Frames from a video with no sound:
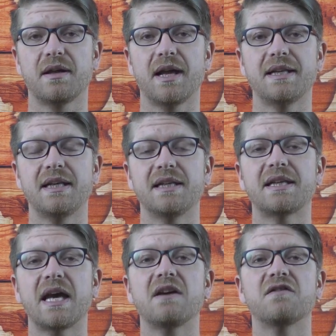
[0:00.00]
and he
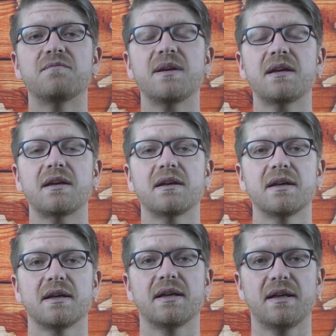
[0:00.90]
gave me
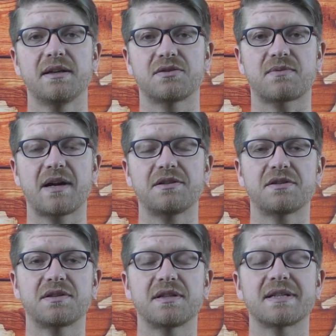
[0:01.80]
his
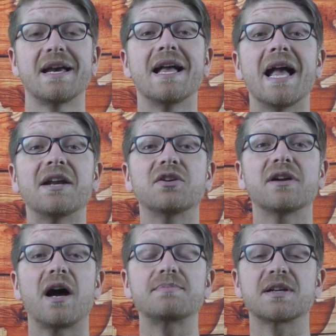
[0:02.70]
righteousness. And a good
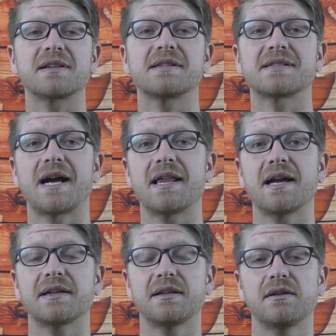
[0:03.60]
object lesson I
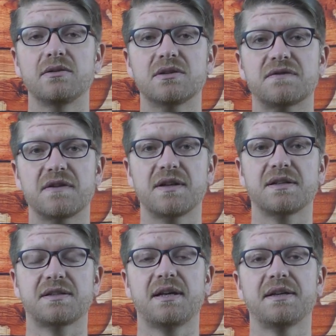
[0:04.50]
like to use for
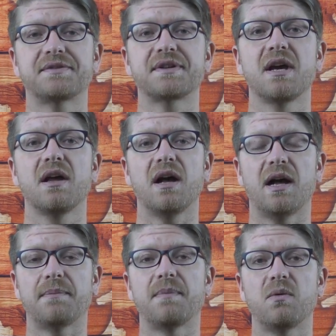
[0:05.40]
this is
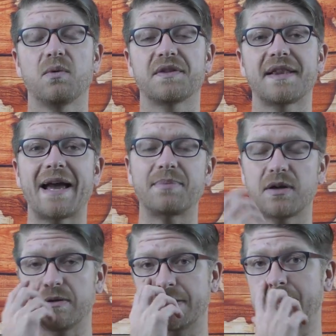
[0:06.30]
with lab
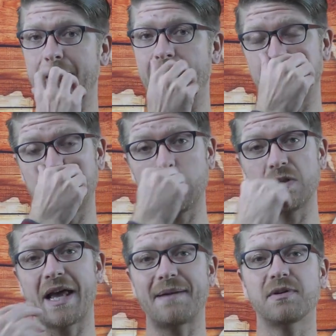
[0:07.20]
coats. So I have 2
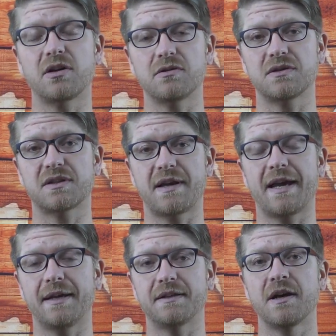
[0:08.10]
lab coats,
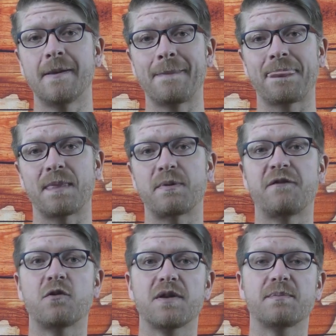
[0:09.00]
and
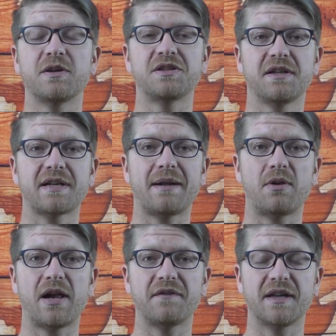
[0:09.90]
before the preaching time, I'll
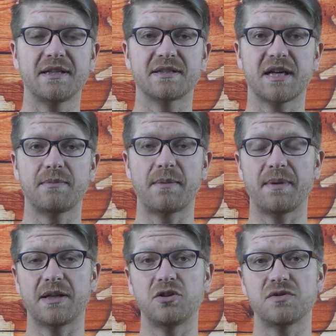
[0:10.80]
have kids come
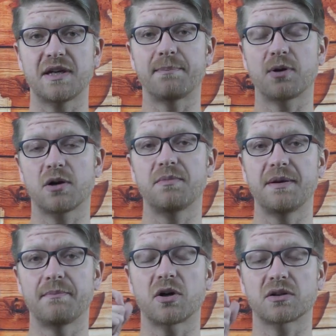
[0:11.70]
up and using a
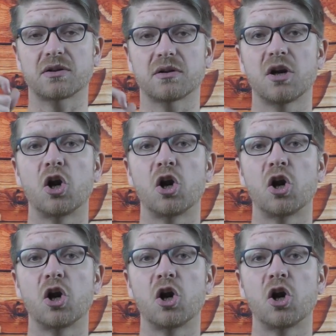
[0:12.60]
permanent marker,